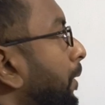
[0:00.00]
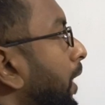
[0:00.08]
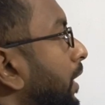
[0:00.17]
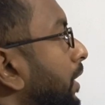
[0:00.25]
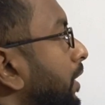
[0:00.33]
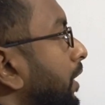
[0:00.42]

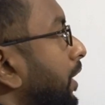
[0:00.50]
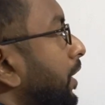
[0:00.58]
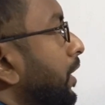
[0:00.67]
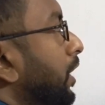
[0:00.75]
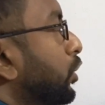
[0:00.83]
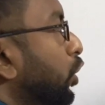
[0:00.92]
plate
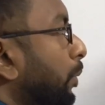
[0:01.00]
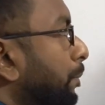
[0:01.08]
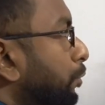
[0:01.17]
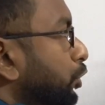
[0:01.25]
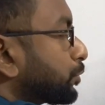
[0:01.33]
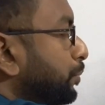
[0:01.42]
in the
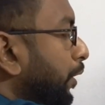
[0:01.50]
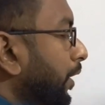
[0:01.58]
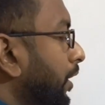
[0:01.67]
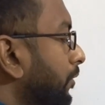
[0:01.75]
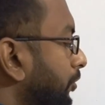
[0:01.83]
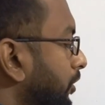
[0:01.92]
topmost
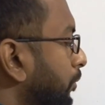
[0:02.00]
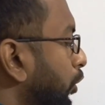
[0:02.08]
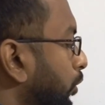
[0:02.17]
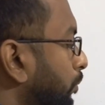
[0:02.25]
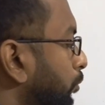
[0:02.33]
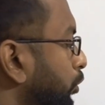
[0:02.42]
point. For the
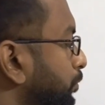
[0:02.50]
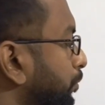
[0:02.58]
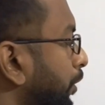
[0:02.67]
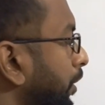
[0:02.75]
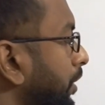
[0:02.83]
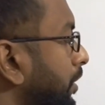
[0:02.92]
bottommost
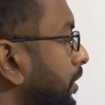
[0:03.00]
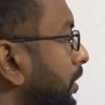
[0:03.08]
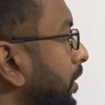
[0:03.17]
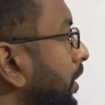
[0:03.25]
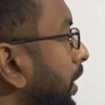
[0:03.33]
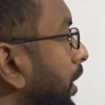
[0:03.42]
point,
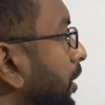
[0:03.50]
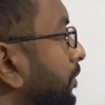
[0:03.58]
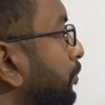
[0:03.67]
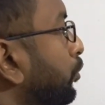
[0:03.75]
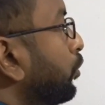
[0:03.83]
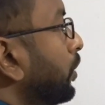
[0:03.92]
it is
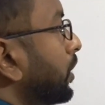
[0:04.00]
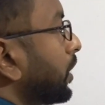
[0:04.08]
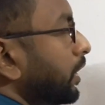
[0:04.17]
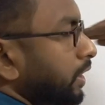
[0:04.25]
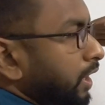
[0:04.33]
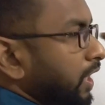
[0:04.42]
pulled
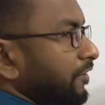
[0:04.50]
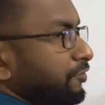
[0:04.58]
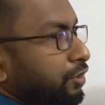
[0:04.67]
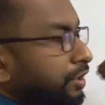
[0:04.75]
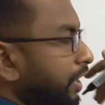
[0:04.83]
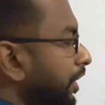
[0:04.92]
in the
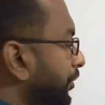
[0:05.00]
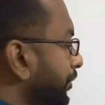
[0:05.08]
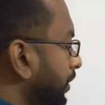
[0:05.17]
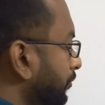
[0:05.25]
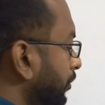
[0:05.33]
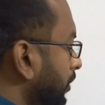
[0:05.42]
leftward
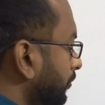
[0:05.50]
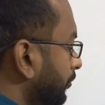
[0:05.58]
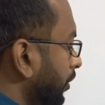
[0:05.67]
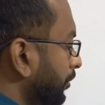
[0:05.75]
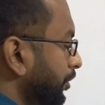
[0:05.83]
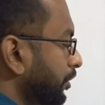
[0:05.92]
direction with
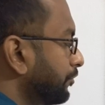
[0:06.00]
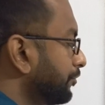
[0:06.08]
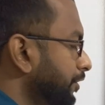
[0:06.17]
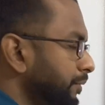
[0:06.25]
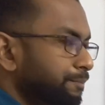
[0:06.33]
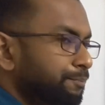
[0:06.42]
velocity of v.